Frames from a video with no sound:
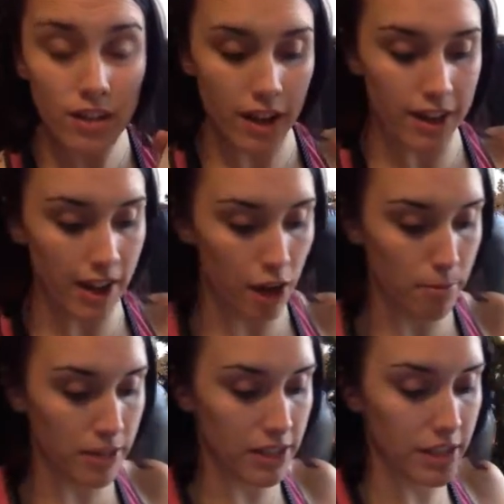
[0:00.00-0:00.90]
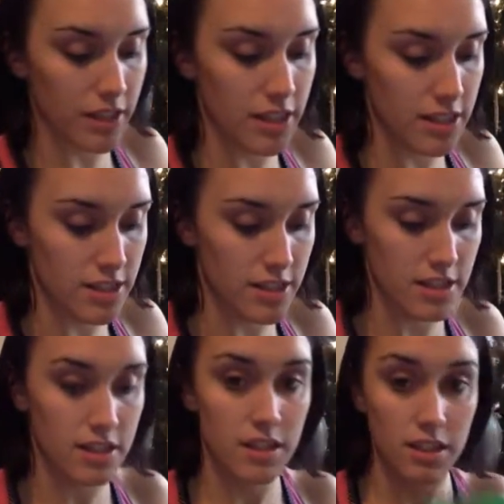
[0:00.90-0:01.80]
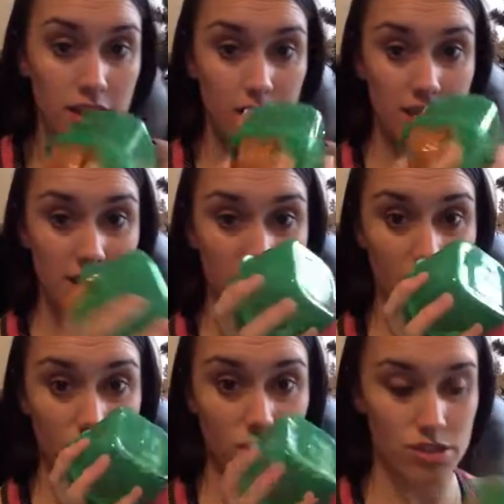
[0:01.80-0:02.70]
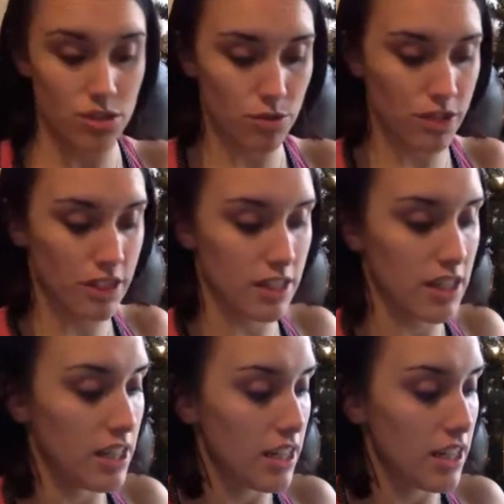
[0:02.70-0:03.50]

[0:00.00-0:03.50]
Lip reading: and how many of these containers you can